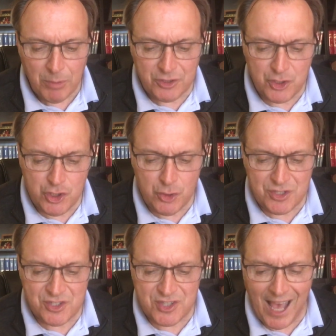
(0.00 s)
But the
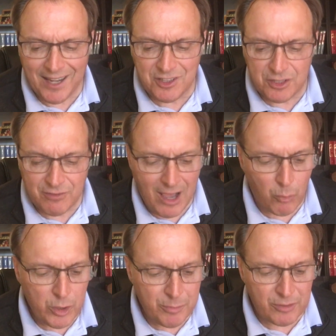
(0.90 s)
Jews incited the
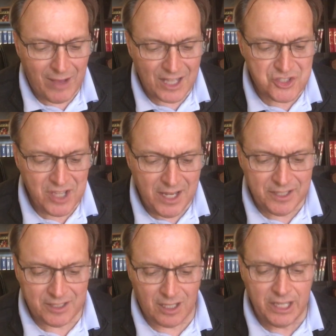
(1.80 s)
devout women of high
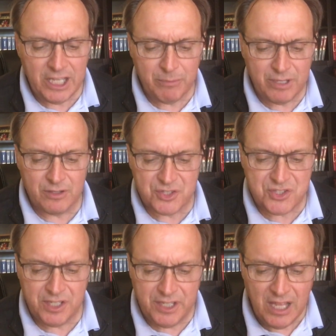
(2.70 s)
standing and the leading men of the
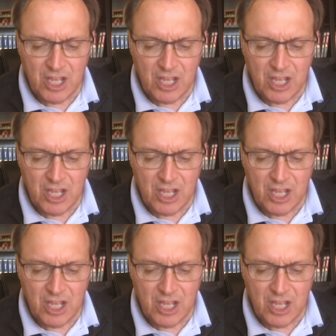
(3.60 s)
city,